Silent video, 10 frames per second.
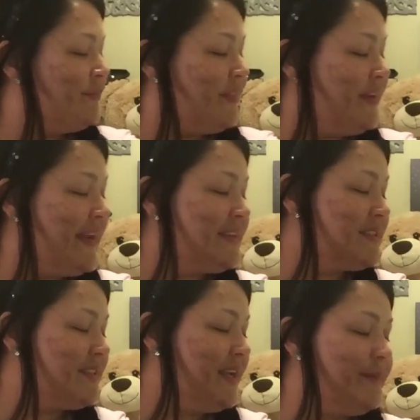The next
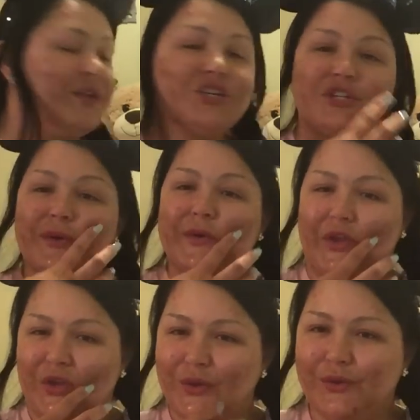thing I'm going to show
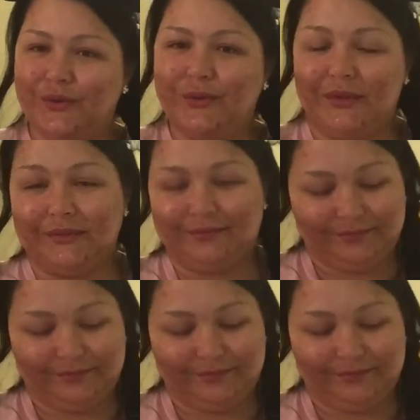you